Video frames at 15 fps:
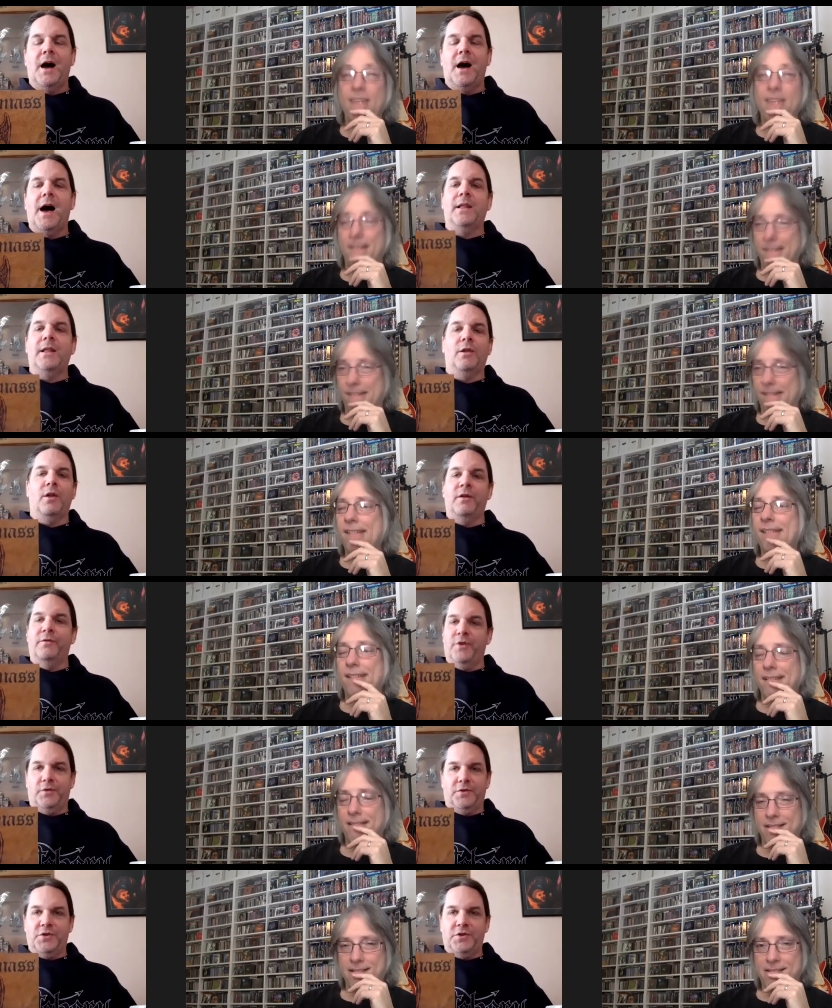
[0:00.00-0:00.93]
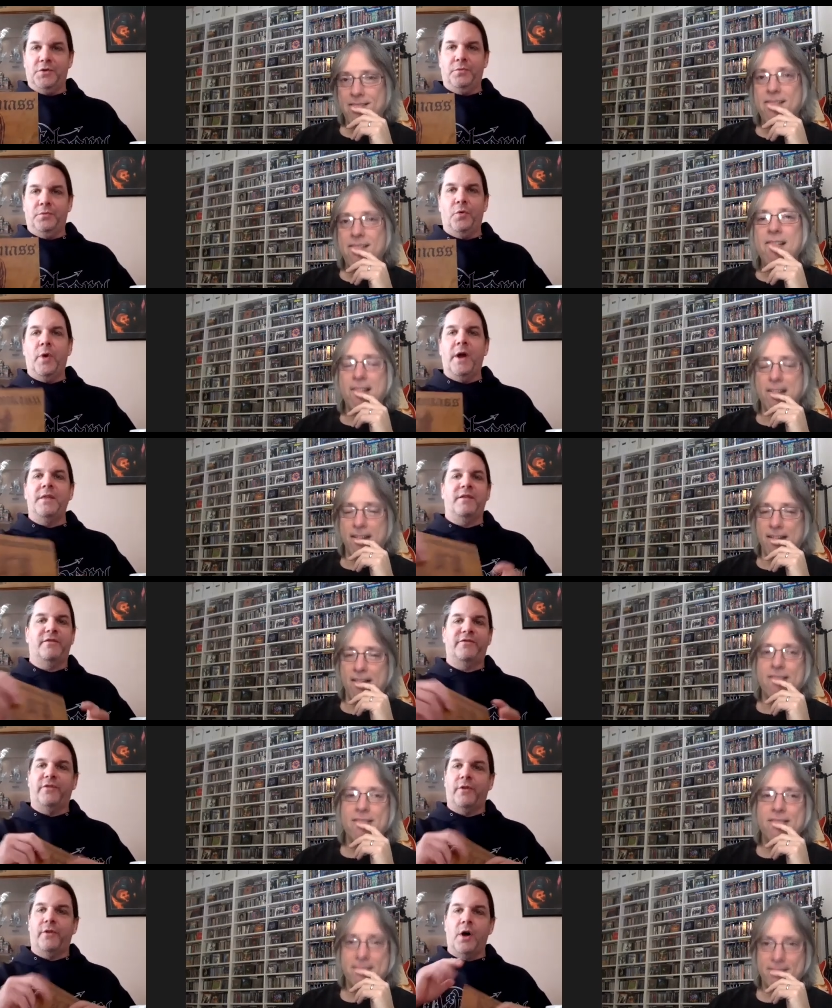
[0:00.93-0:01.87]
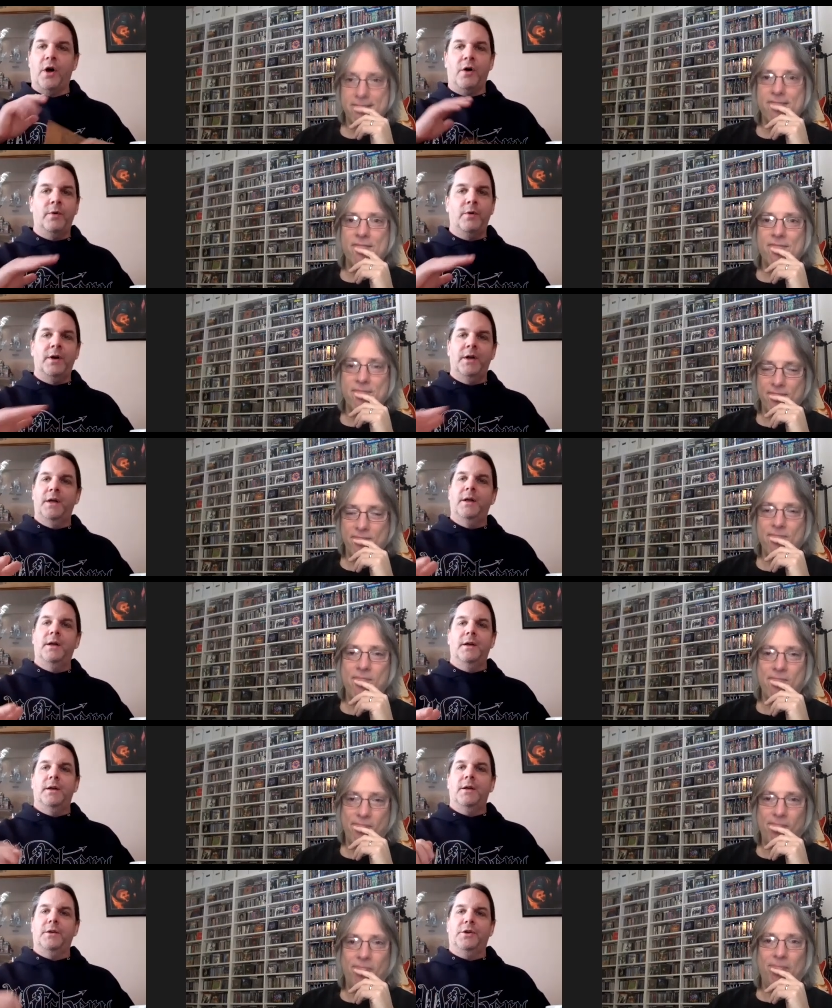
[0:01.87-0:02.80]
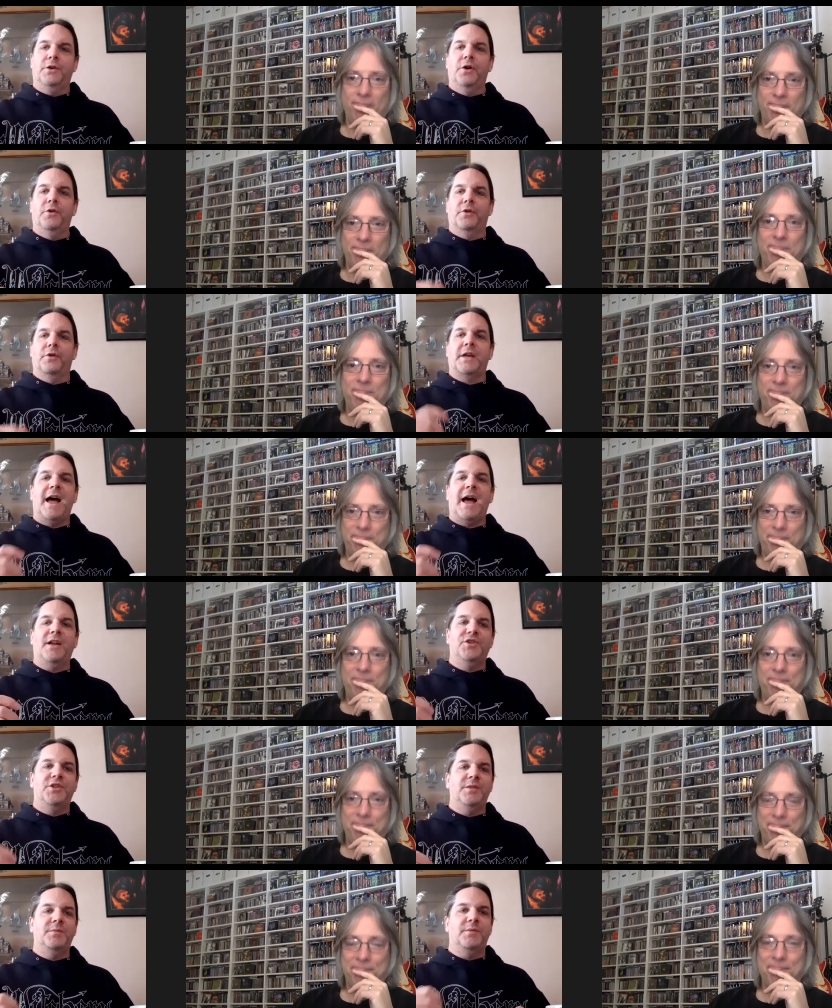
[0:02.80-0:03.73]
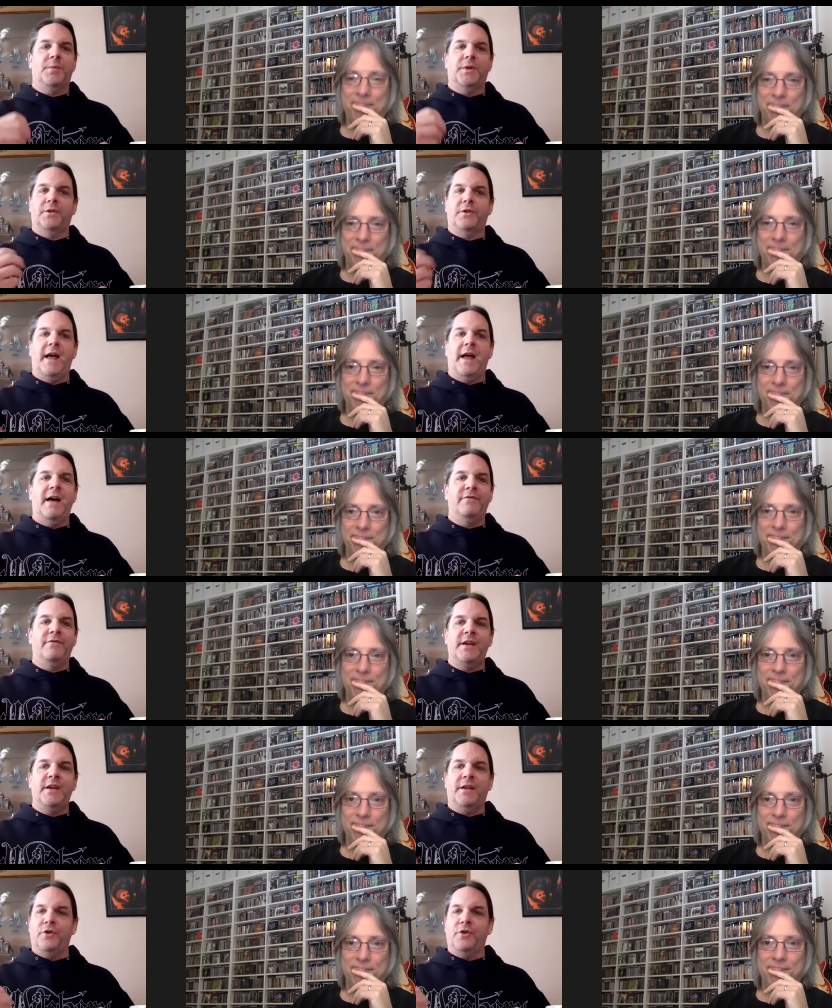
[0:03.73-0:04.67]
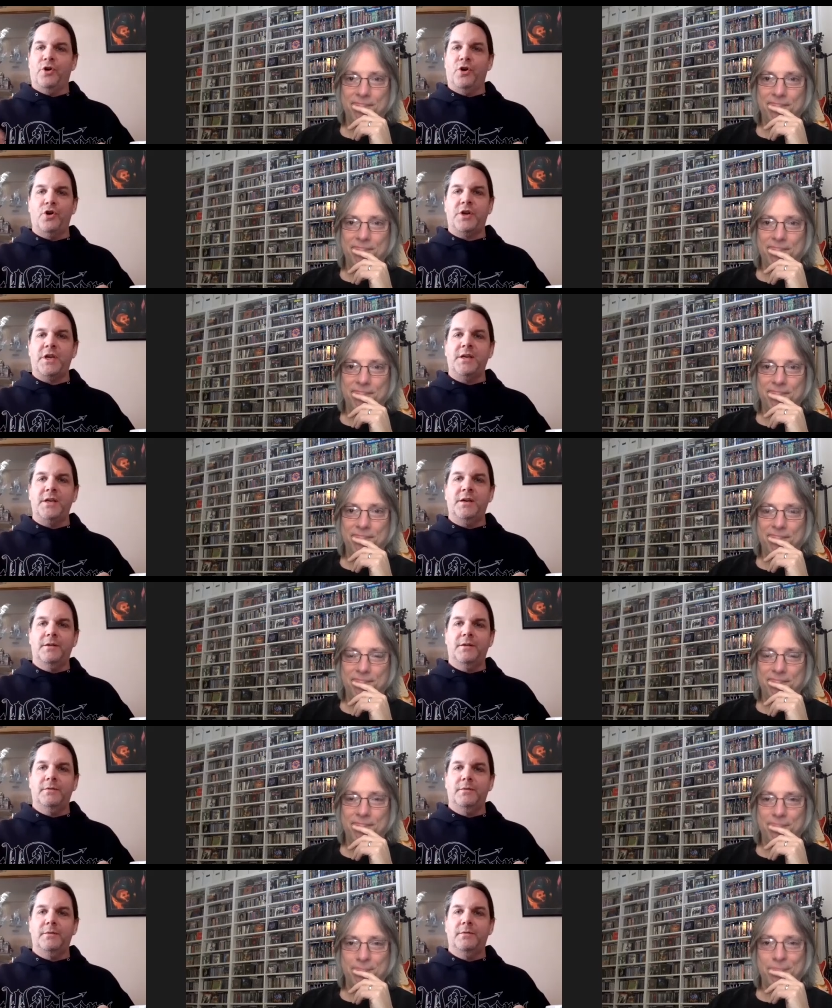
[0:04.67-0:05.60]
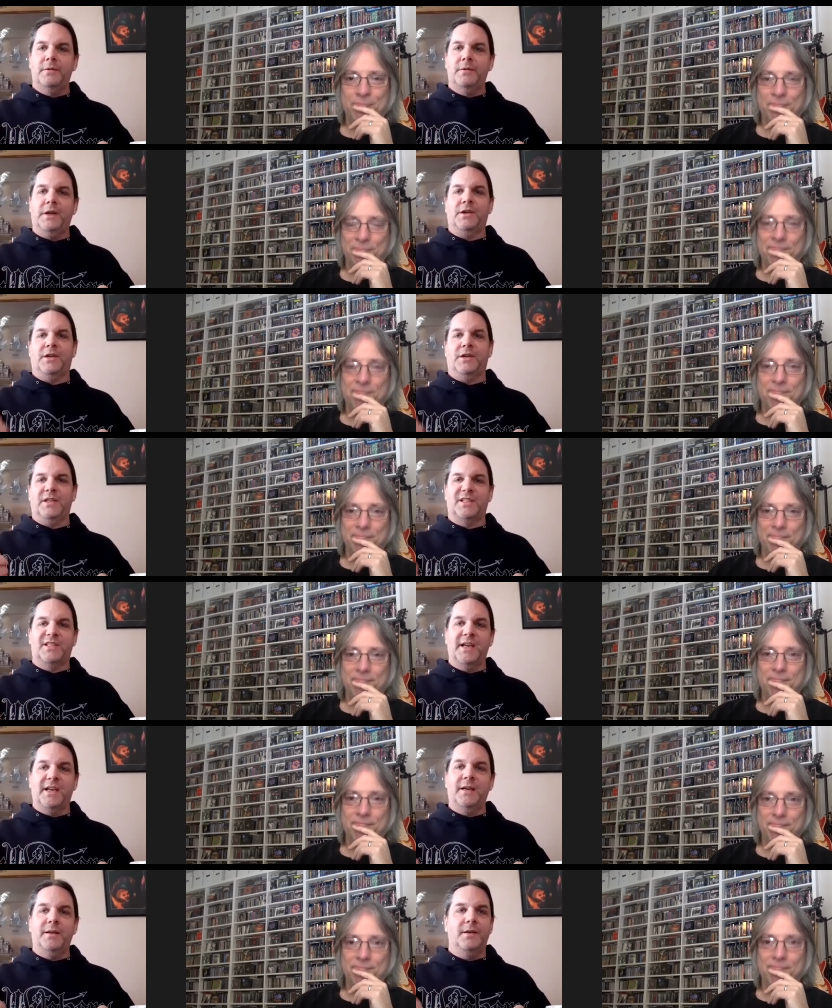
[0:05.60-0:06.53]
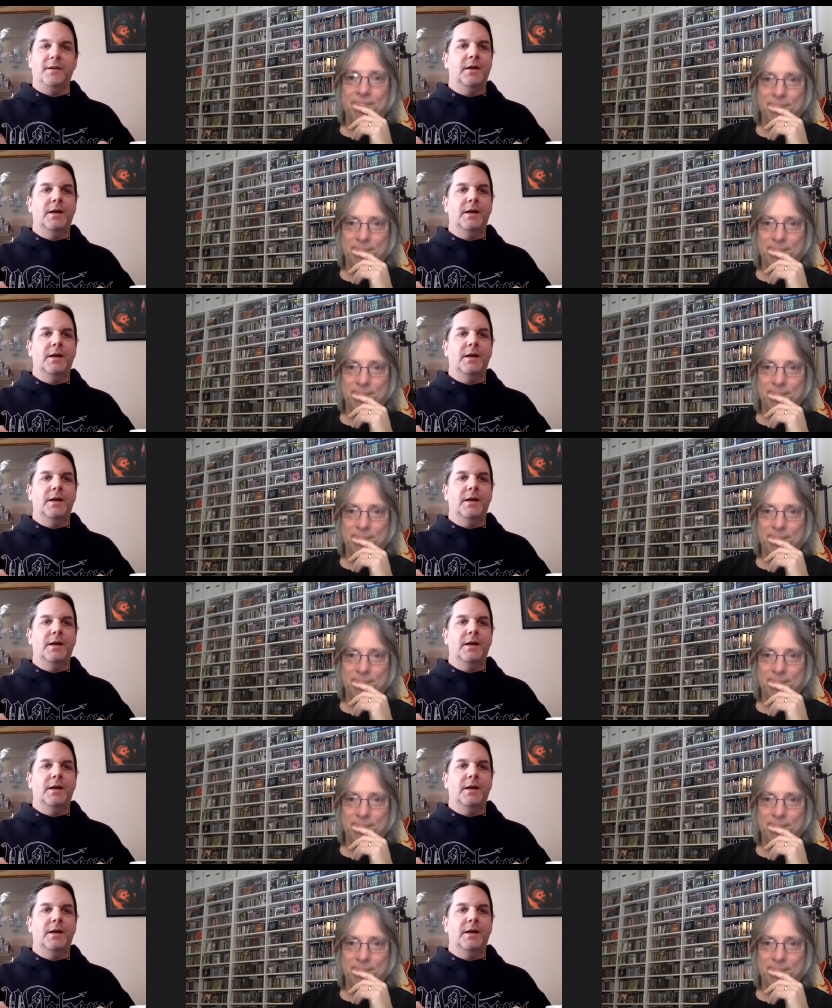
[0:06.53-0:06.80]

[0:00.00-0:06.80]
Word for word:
Speaker 1: I love those two. The way they flow, you know, they're catchy, but they're heavy and they're hooky, and you can sing it.